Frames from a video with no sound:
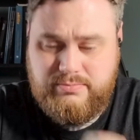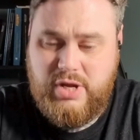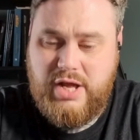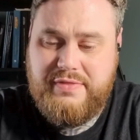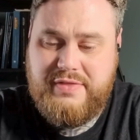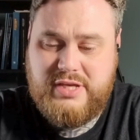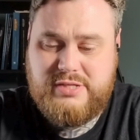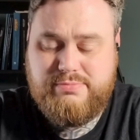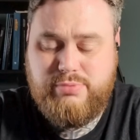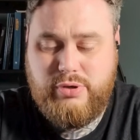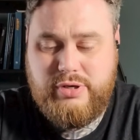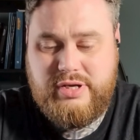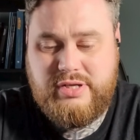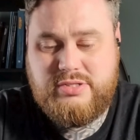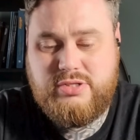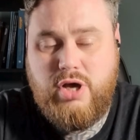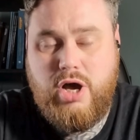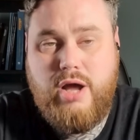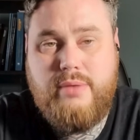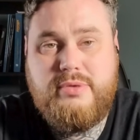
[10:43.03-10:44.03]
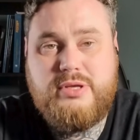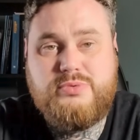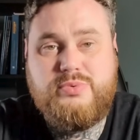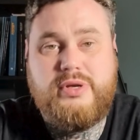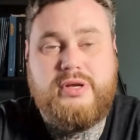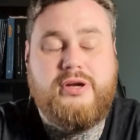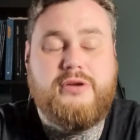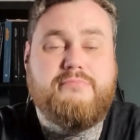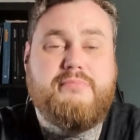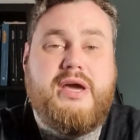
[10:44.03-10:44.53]
at this point in time is
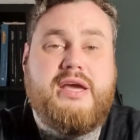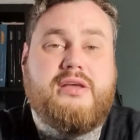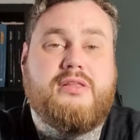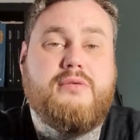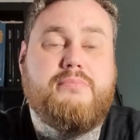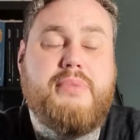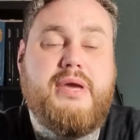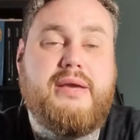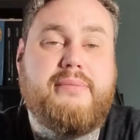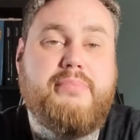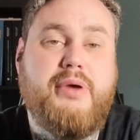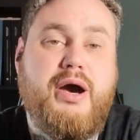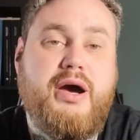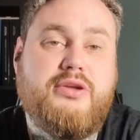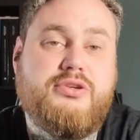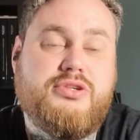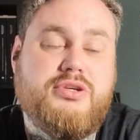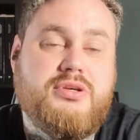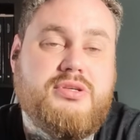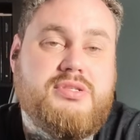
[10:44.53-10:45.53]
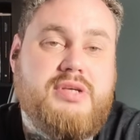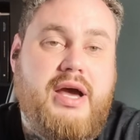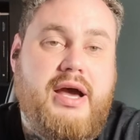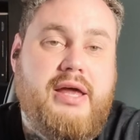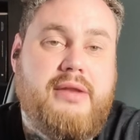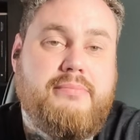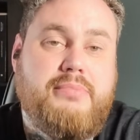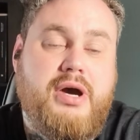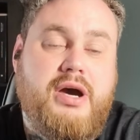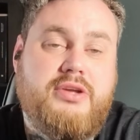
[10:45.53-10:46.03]
when I'd make the big purchase
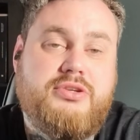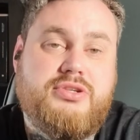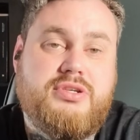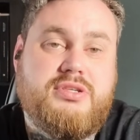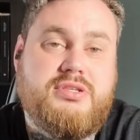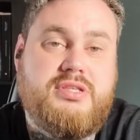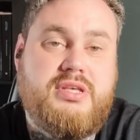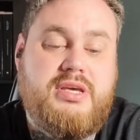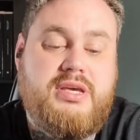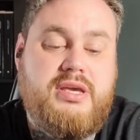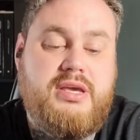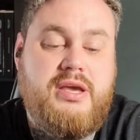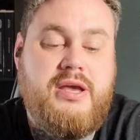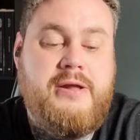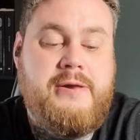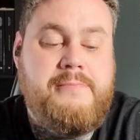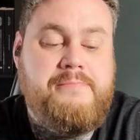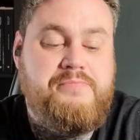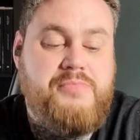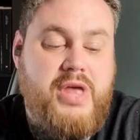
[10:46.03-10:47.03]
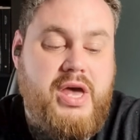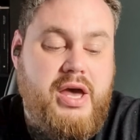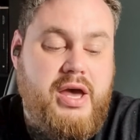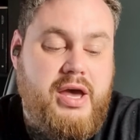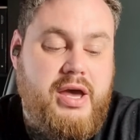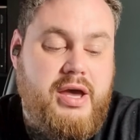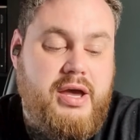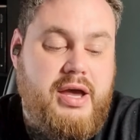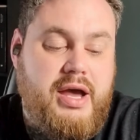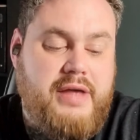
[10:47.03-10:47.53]
and purchase the
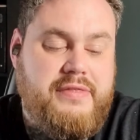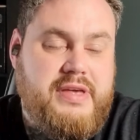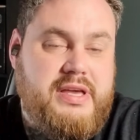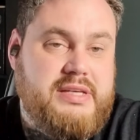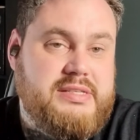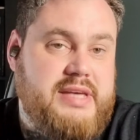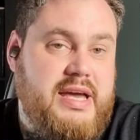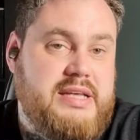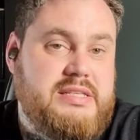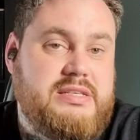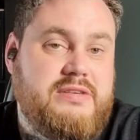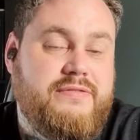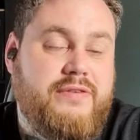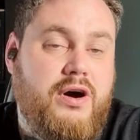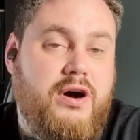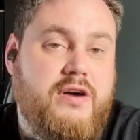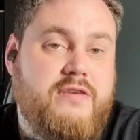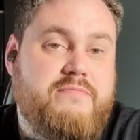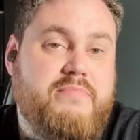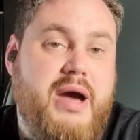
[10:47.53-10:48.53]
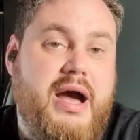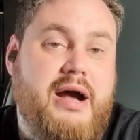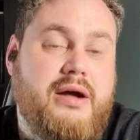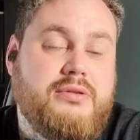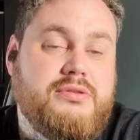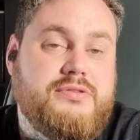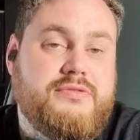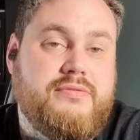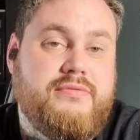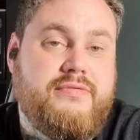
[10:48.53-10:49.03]
I think it's
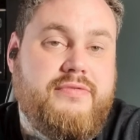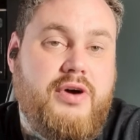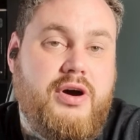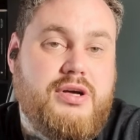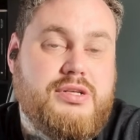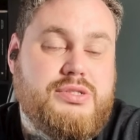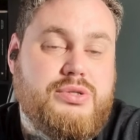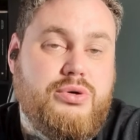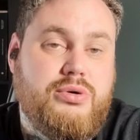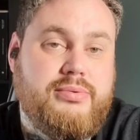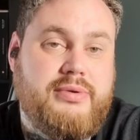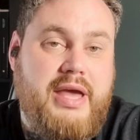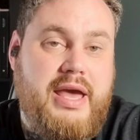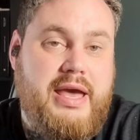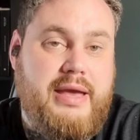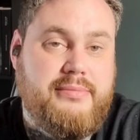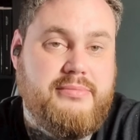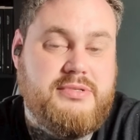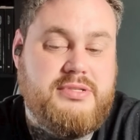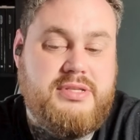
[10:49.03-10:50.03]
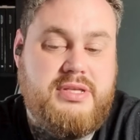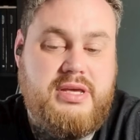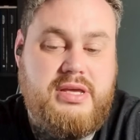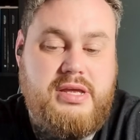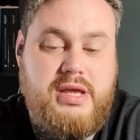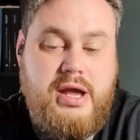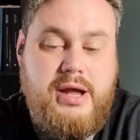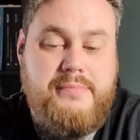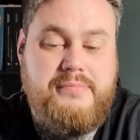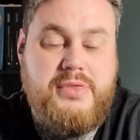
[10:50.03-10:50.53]
£85 from Firestorm Games,
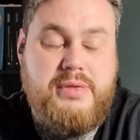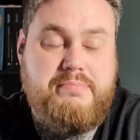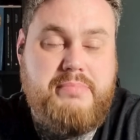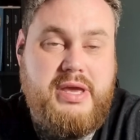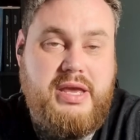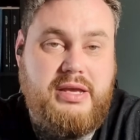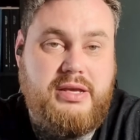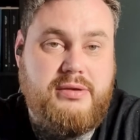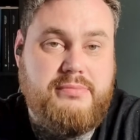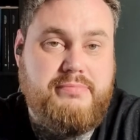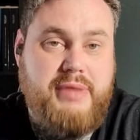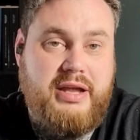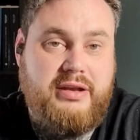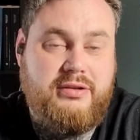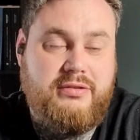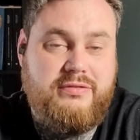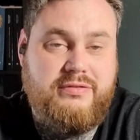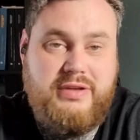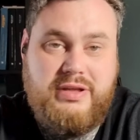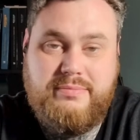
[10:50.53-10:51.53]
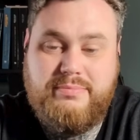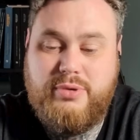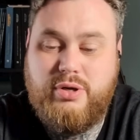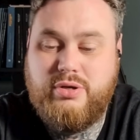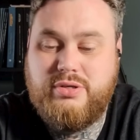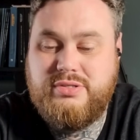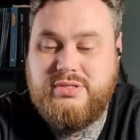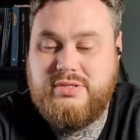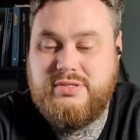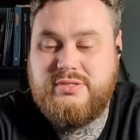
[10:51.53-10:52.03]
the big Battlefleet
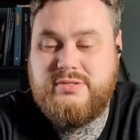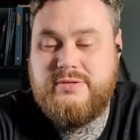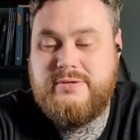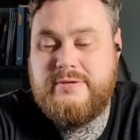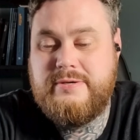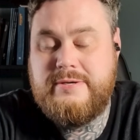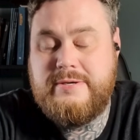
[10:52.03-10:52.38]
boxes.